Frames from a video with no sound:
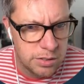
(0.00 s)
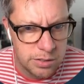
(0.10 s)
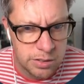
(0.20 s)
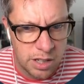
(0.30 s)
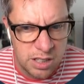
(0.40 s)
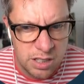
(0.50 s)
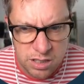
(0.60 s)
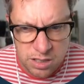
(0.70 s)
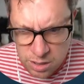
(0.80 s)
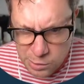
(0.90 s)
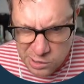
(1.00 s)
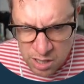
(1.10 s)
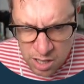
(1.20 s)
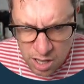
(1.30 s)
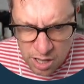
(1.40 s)
Okay.
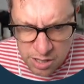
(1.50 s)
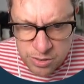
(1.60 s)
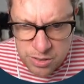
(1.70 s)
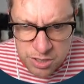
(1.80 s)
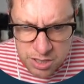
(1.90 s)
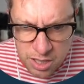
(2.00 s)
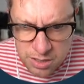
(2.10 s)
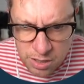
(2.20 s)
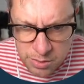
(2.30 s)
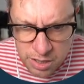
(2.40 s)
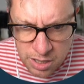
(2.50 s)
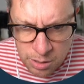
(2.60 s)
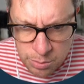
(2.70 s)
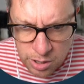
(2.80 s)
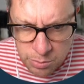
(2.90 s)
Usage. To get started with the
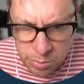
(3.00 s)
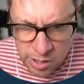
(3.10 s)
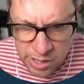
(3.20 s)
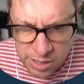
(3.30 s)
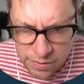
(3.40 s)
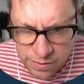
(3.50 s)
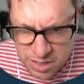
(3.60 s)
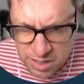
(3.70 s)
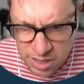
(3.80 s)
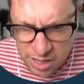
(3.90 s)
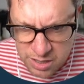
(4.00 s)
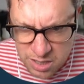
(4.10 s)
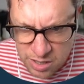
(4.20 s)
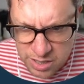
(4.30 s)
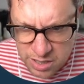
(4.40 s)
GitHub Copilot, visit the Getting
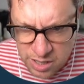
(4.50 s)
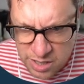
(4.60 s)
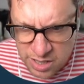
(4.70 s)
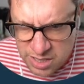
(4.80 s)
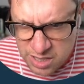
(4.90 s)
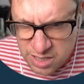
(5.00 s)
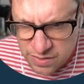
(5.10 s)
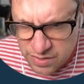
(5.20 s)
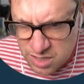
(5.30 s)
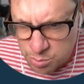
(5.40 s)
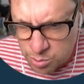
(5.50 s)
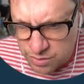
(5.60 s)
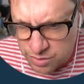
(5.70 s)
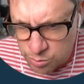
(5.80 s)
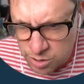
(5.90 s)
Started guide, visit the
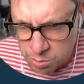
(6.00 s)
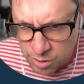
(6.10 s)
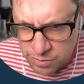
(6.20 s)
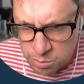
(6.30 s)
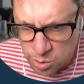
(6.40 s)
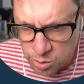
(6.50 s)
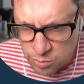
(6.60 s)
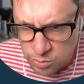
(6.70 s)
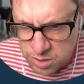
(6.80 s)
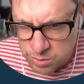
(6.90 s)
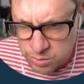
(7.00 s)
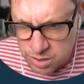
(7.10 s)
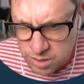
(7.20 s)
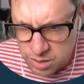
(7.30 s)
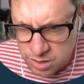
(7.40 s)
preview repo for more
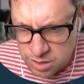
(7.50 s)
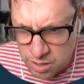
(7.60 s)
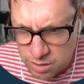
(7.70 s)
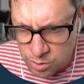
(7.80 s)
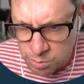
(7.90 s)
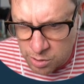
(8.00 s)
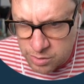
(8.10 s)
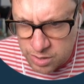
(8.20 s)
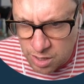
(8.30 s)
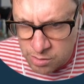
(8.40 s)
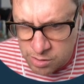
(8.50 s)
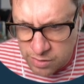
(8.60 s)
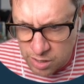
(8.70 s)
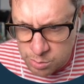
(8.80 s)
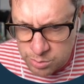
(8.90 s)
resources. This guide and repo is only
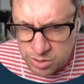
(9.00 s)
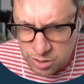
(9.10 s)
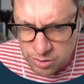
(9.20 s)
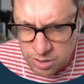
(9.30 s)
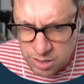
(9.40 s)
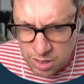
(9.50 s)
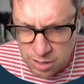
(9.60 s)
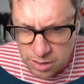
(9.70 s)
available to users in the